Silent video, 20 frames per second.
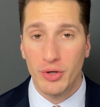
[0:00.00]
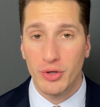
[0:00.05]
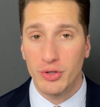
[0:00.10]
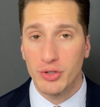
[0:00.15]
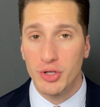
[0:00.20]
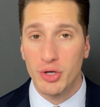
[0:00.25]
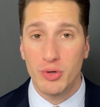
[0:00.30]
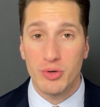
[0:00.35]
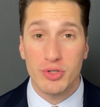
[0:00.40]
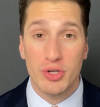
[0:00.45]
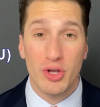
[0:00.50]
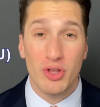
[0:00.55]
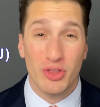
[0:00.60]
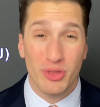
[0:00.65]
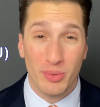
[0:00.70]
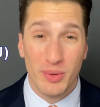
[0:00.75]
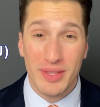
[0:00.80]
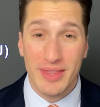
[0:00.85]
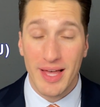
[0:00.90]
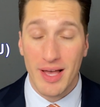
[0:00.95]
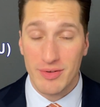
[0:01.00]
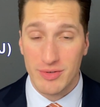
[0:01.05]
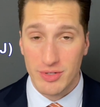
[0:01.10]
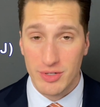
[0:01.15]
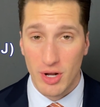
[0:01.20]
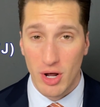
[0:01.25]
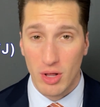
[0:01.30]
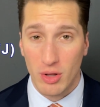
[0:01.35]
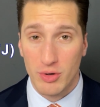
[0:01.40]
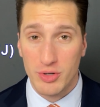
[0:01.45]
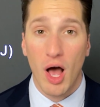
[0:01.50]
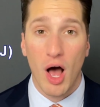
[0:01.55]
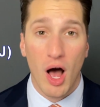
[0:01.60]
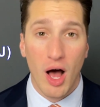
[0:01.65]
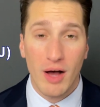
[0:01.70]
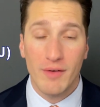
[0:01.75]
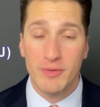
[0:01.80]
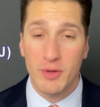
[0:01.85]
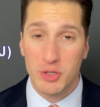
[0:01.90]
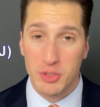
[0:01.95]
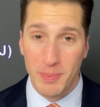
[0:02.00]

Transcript: use $3,000 of those